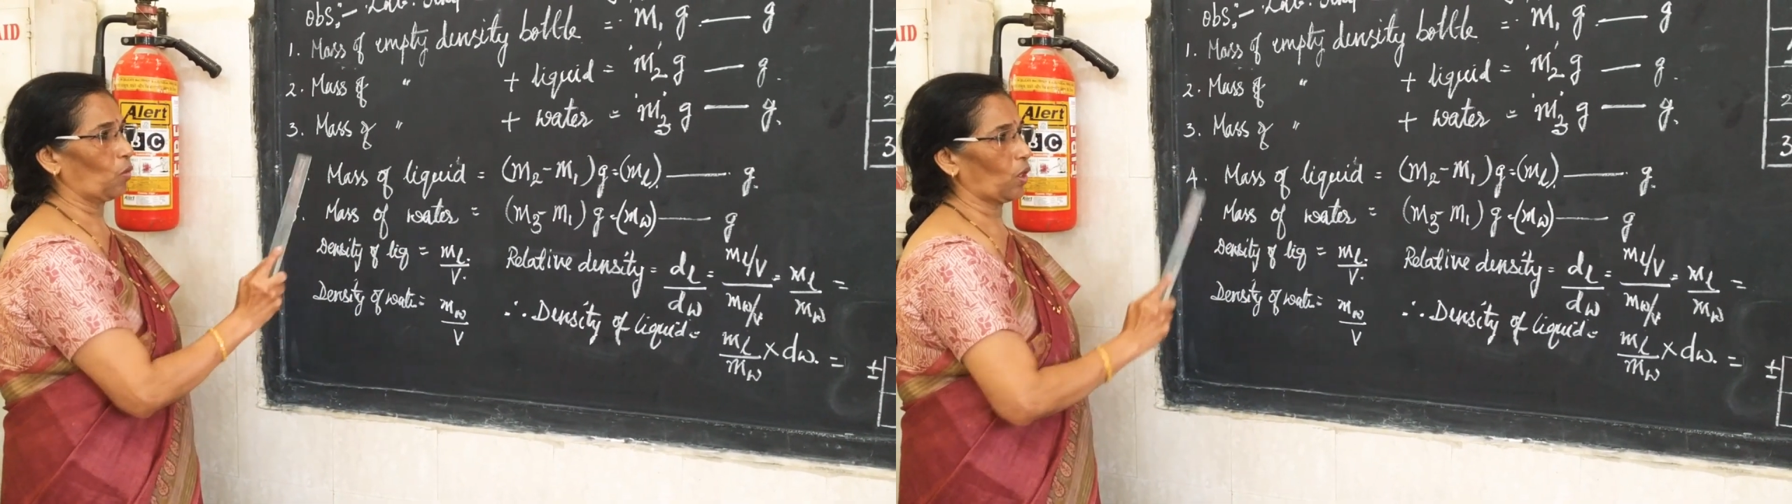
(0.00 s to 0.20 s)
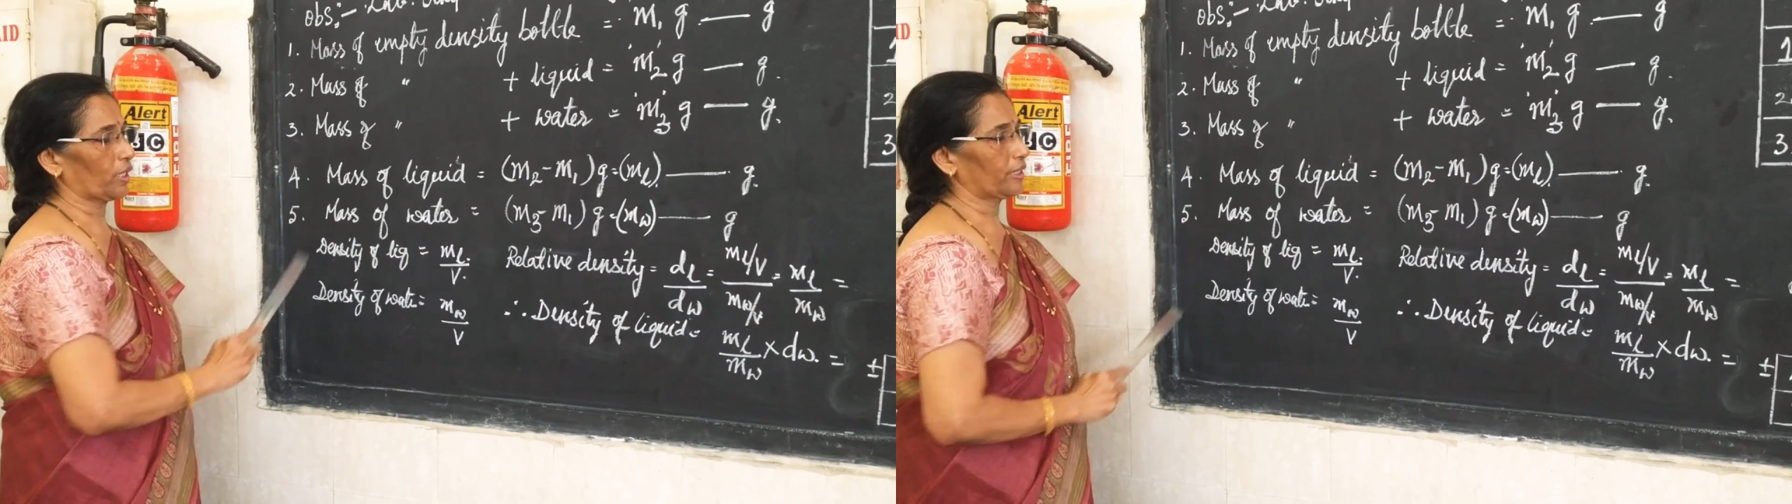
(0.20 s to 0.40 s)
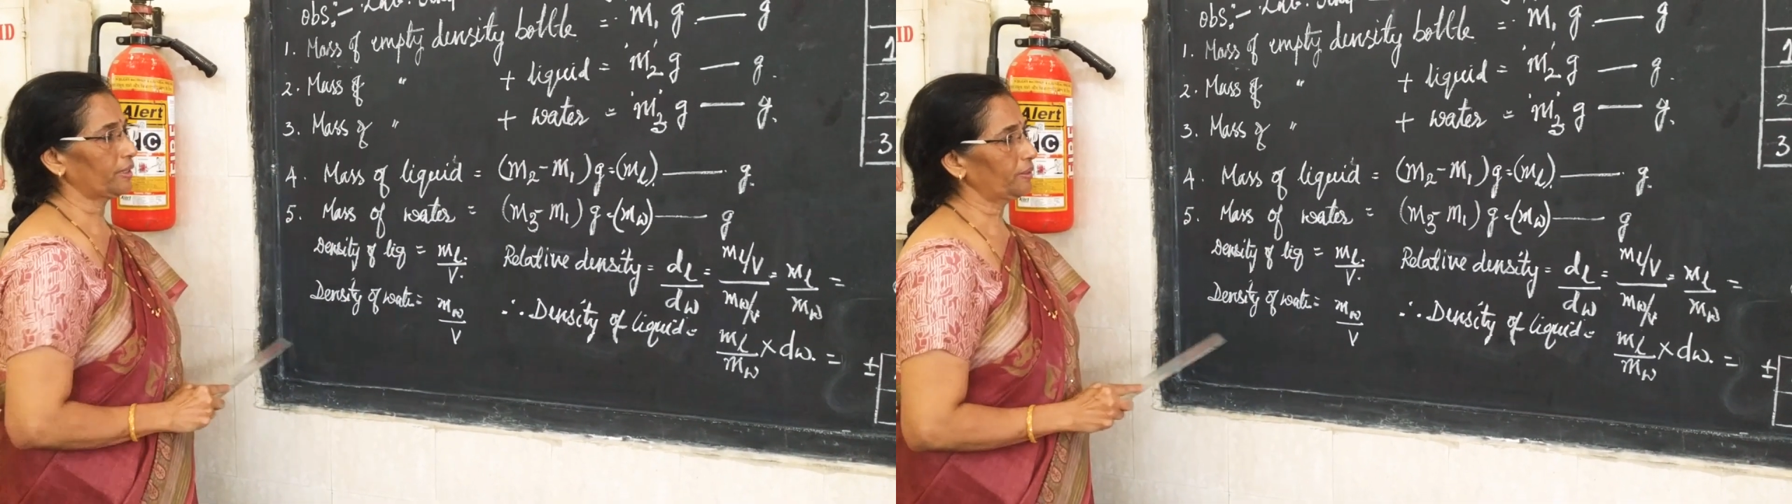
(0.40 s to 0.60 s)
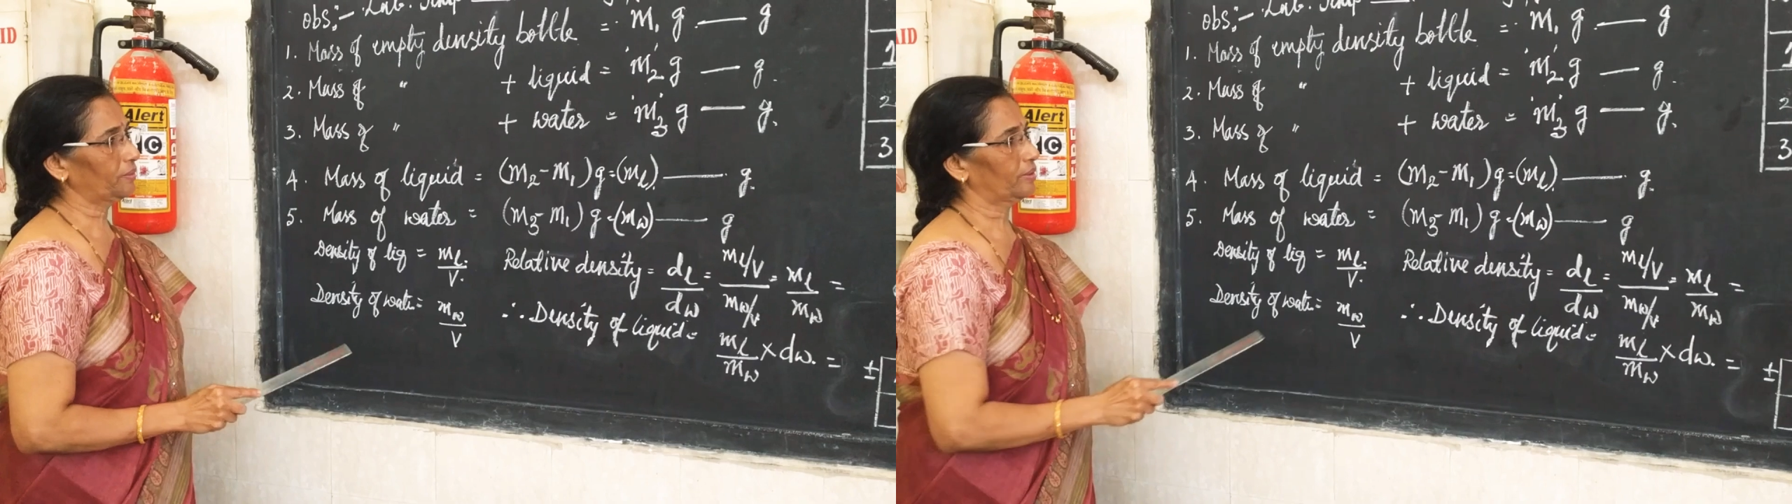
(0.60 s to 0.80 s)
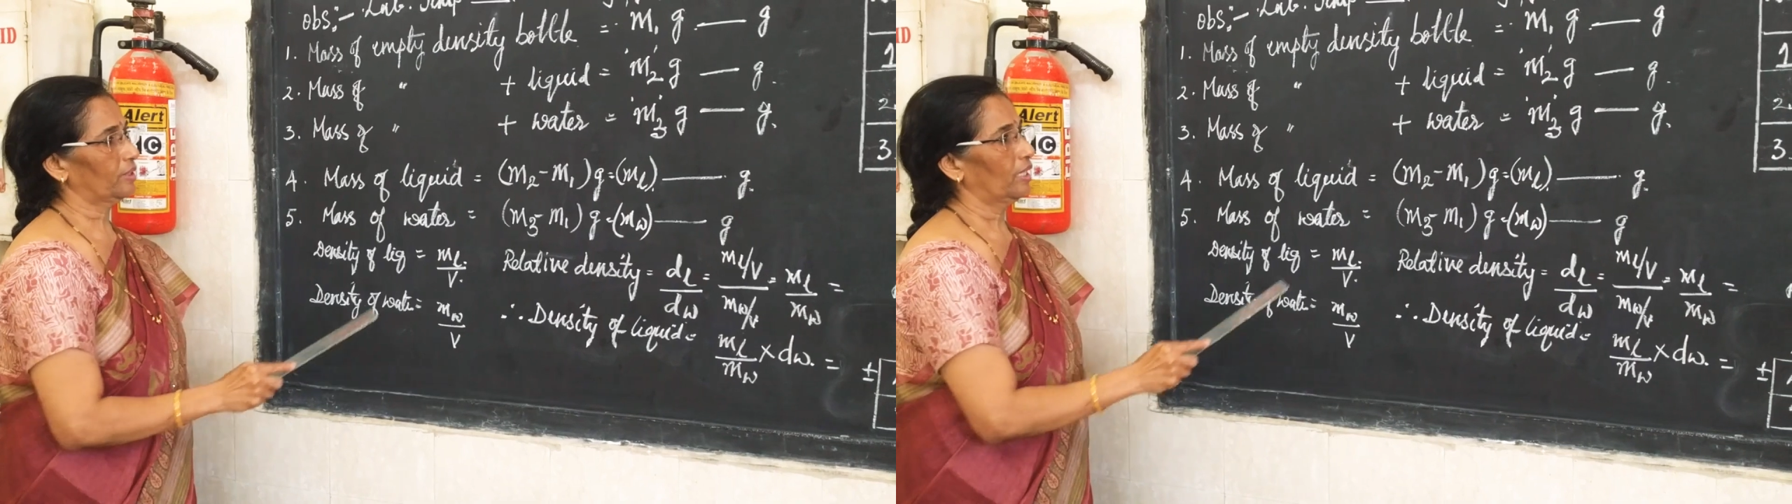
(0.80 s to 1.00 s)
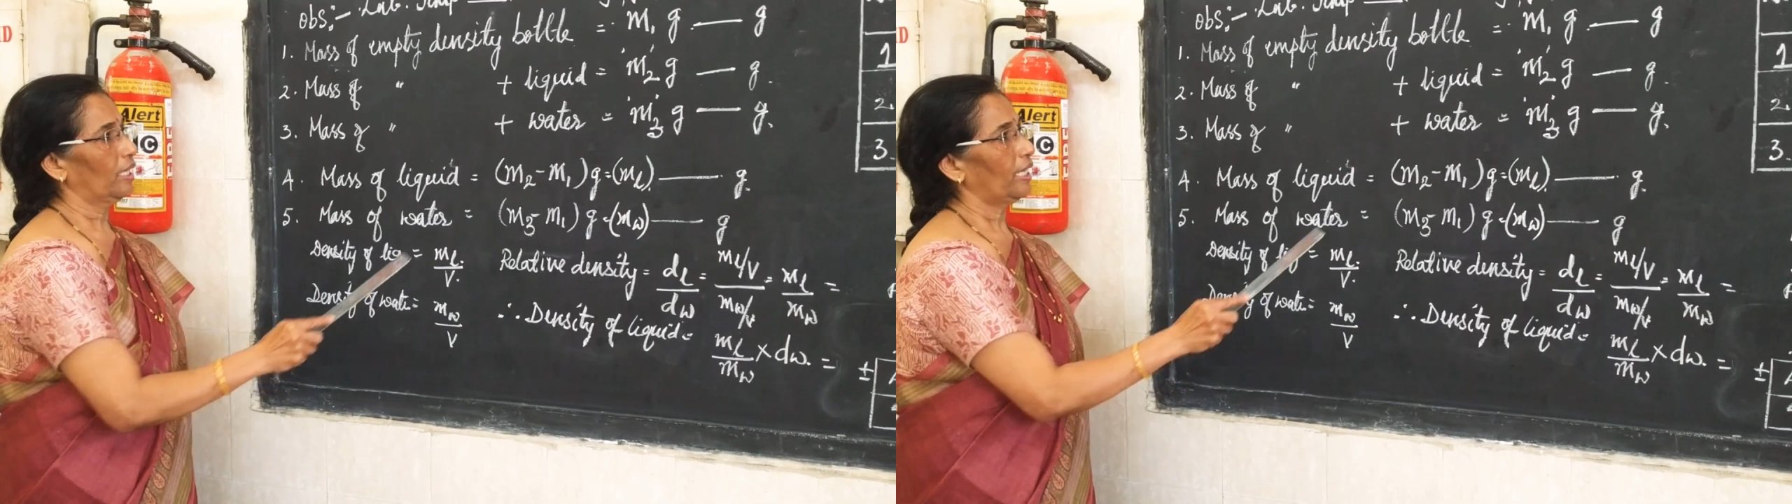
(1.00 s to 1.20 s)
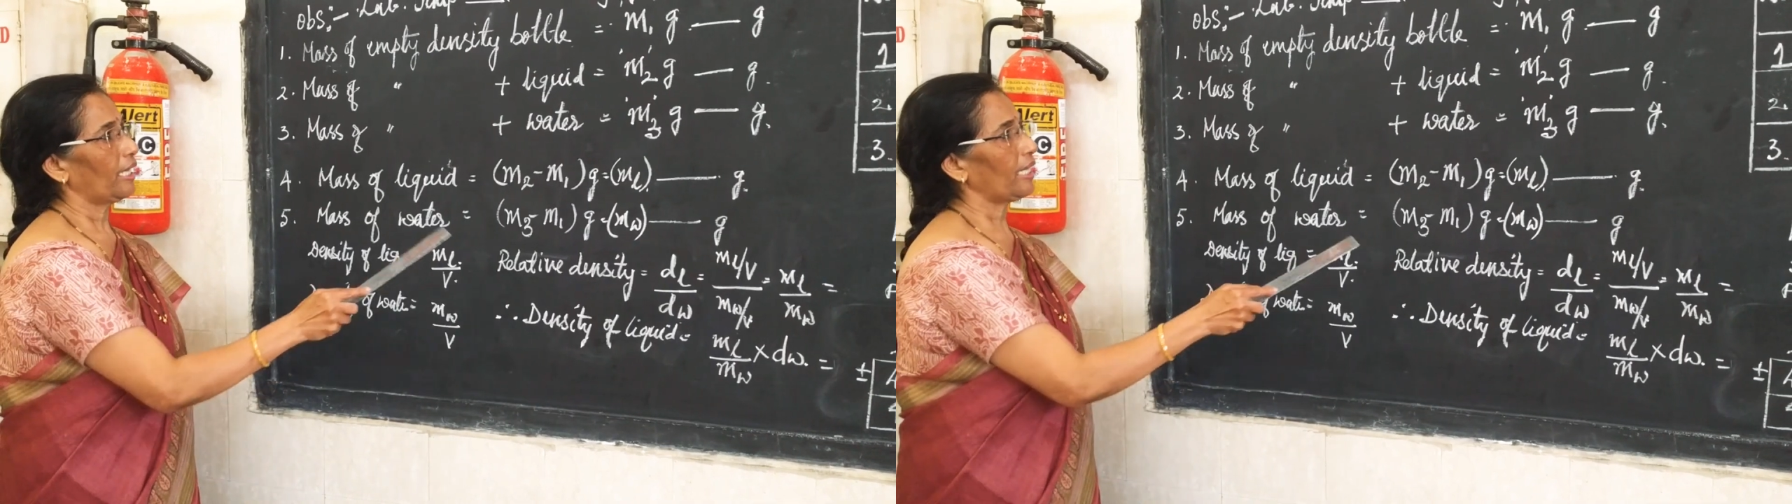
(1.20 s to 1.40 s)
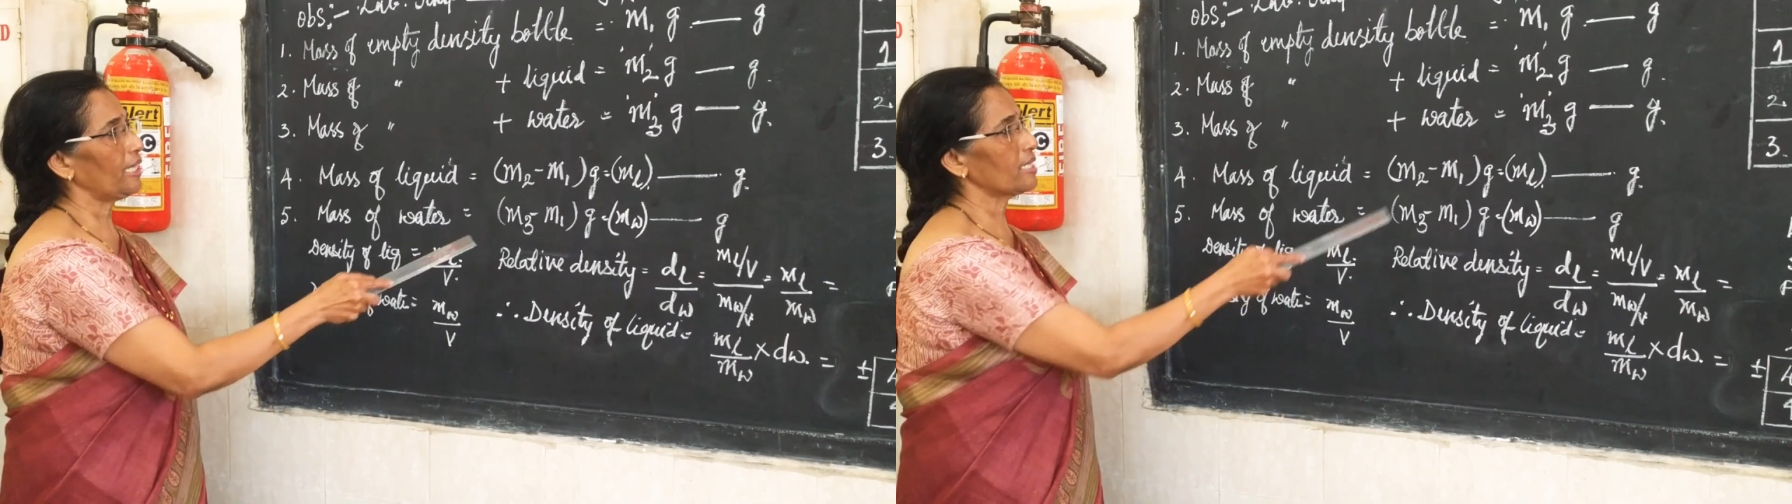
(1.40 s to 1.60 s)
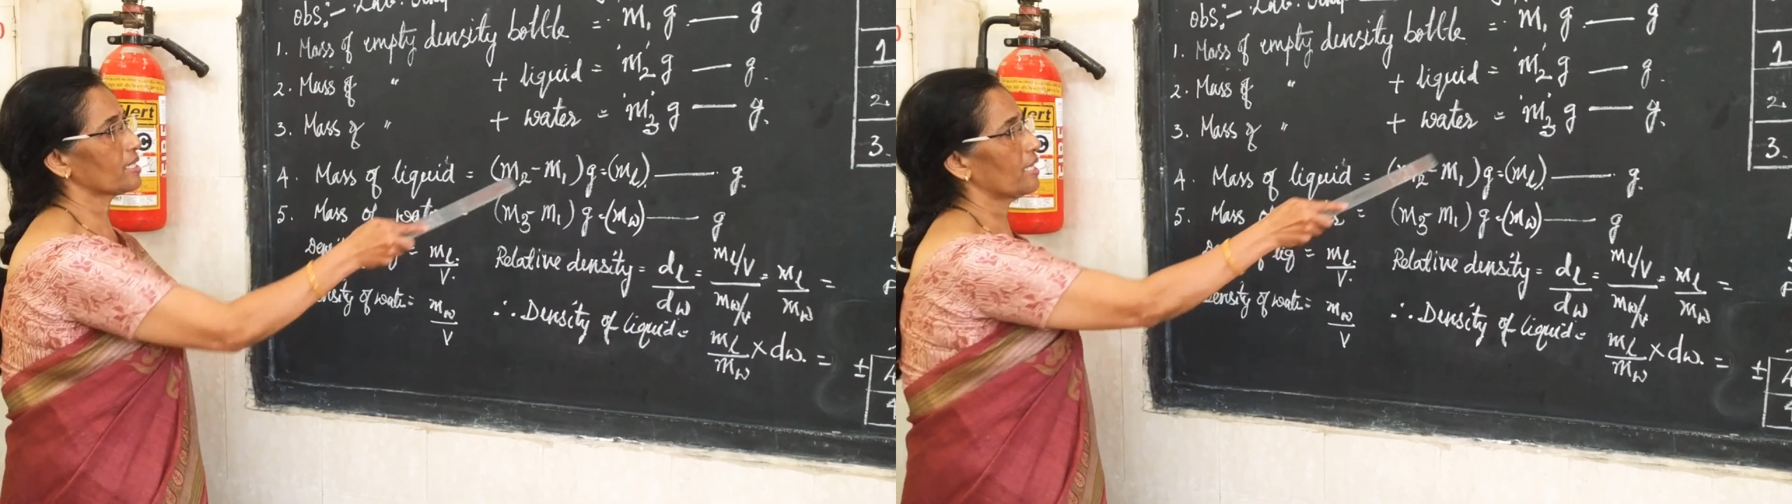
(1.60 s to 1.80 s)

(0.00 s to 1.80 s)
water is